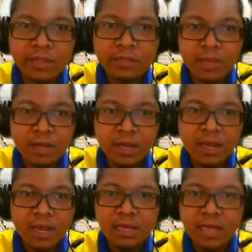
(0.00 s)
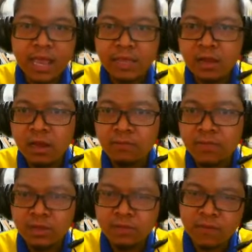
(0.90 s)
mirror, the angle of
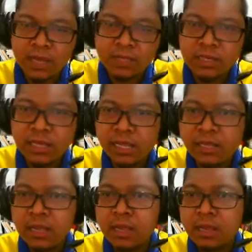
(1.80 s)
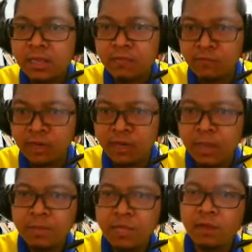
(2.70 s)
the reflection is different
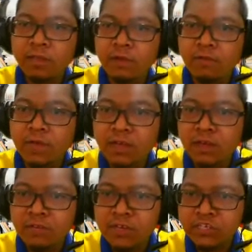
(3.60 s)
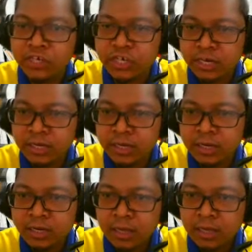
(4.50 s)
because of the curvature here,
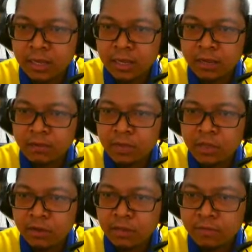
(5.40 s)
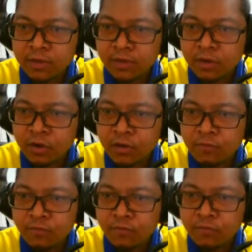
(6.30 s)
because of the
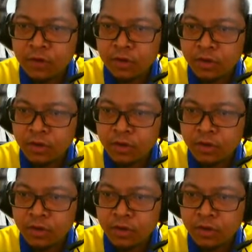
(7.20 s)
curve.